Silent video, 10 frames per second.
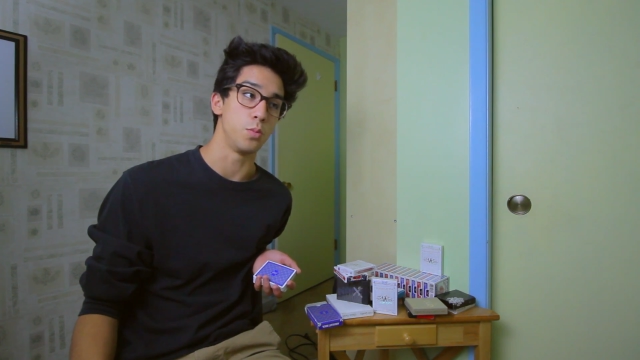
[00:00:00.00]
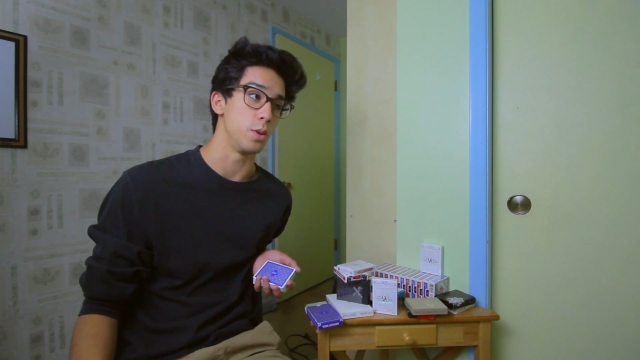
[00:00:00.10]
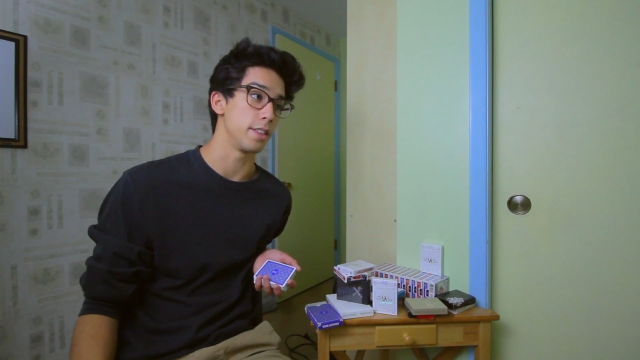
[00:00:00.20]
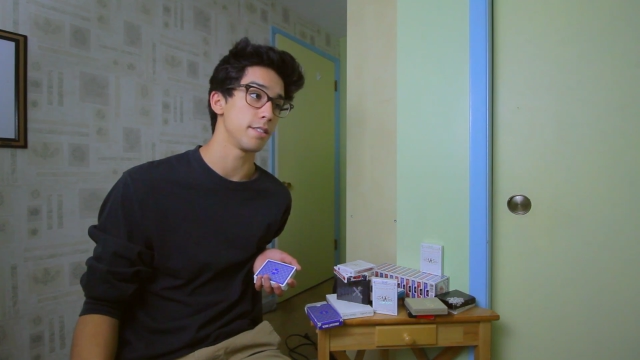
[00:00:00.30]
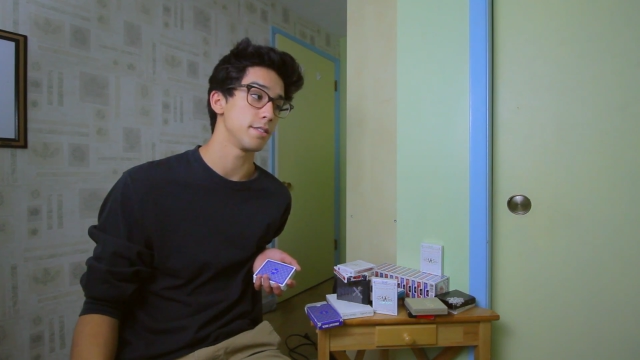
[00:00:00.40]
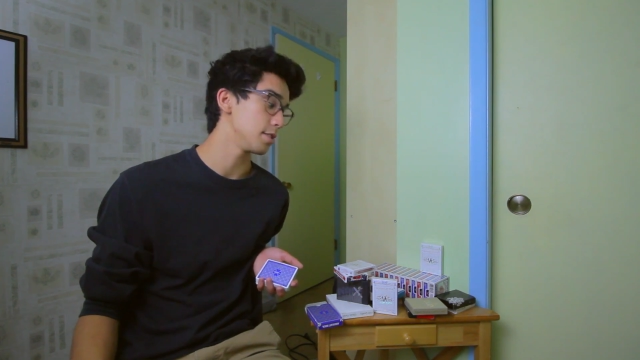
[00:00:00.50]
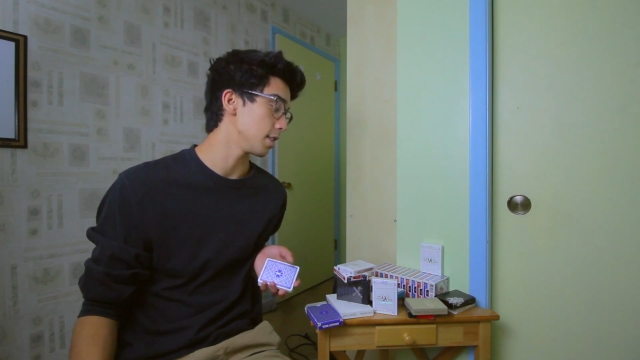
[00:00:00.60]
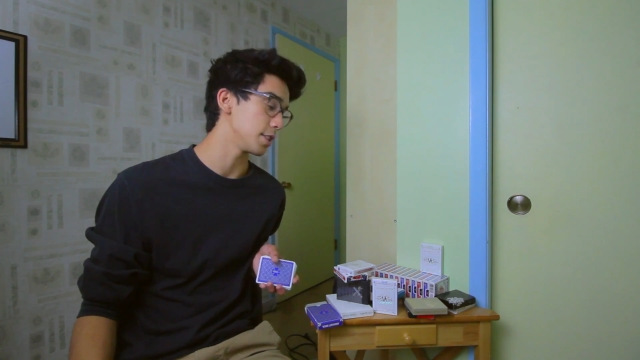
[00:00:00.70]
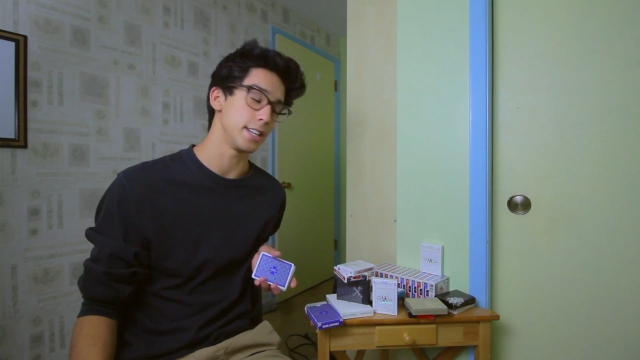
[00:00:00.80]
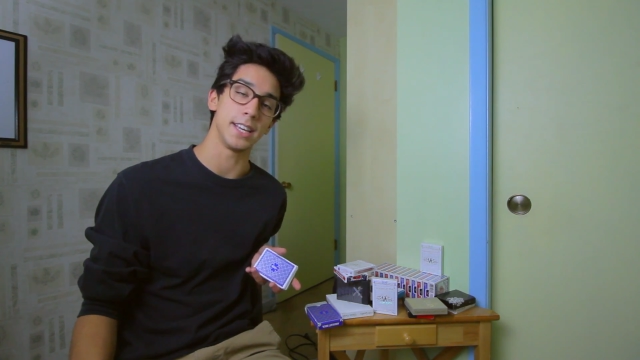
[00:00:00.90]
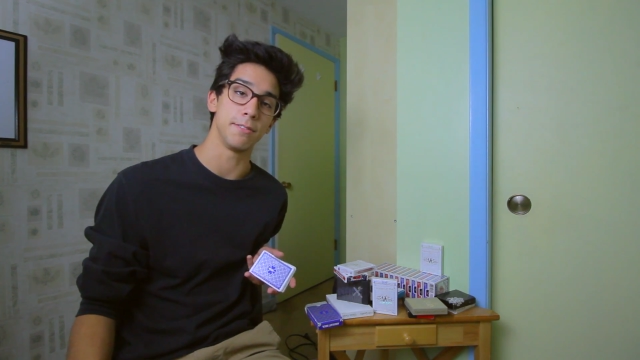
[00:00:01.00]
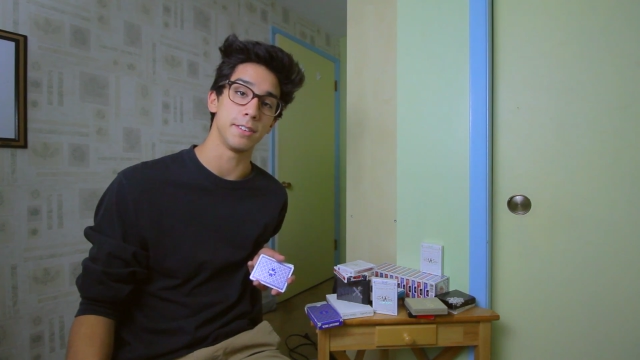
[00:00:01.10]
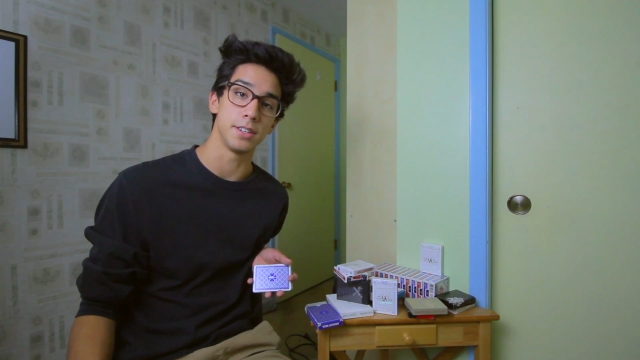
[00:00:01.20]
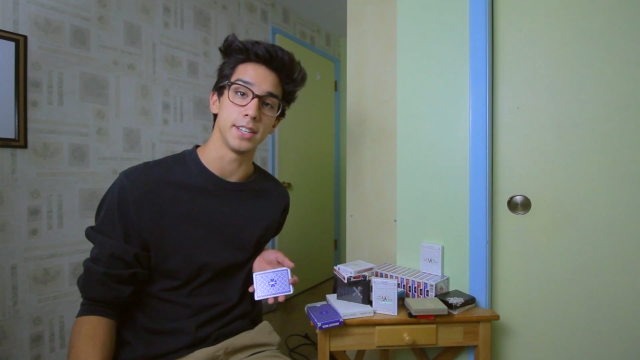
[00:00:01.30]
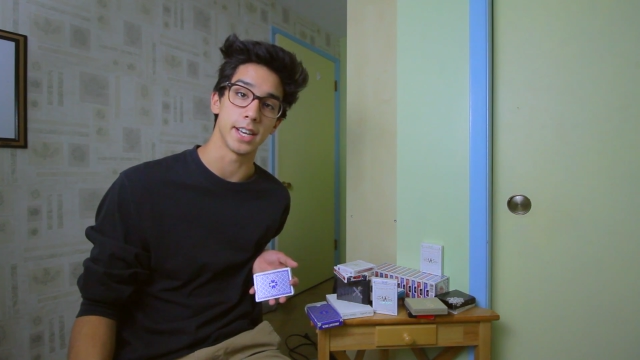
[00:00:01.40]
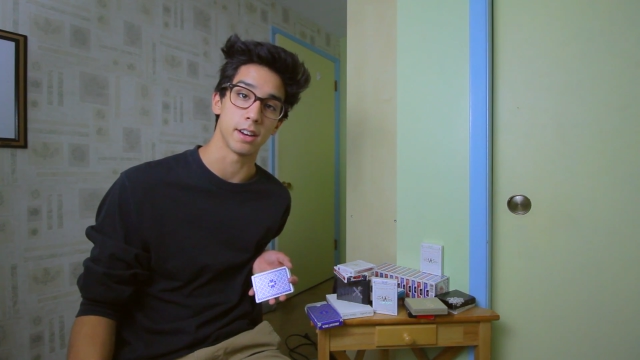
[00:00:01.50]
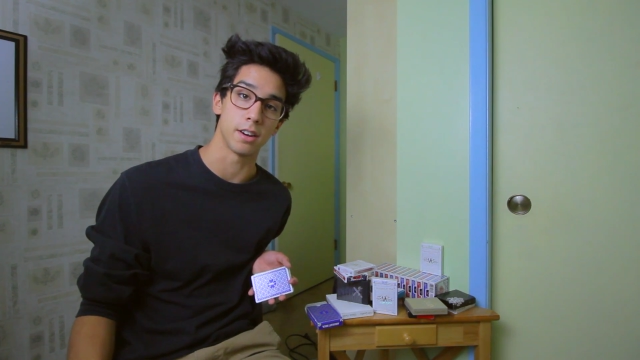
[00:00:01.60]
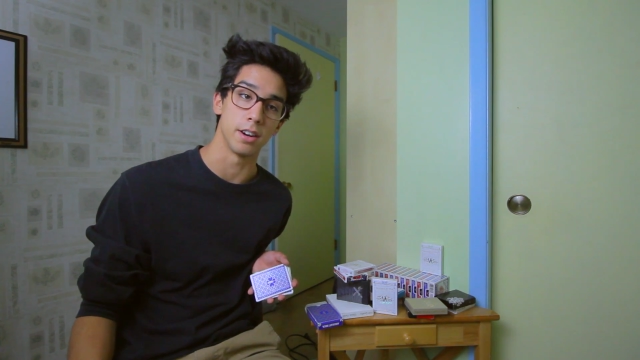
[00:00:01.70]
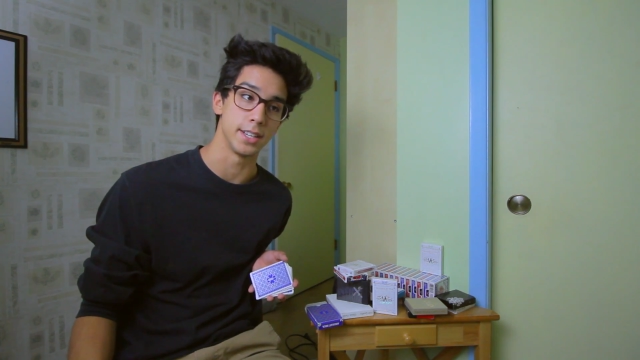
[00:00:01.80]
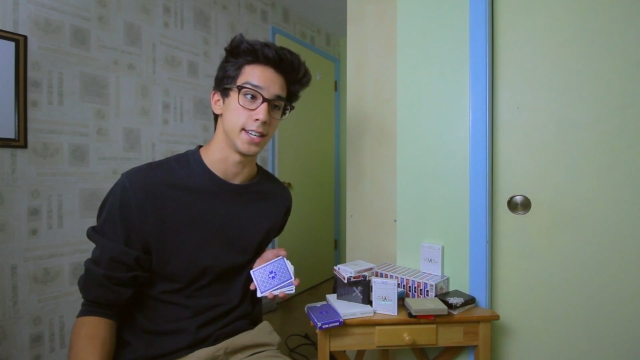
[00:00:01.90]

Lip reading: with such an inefficient deck of cards."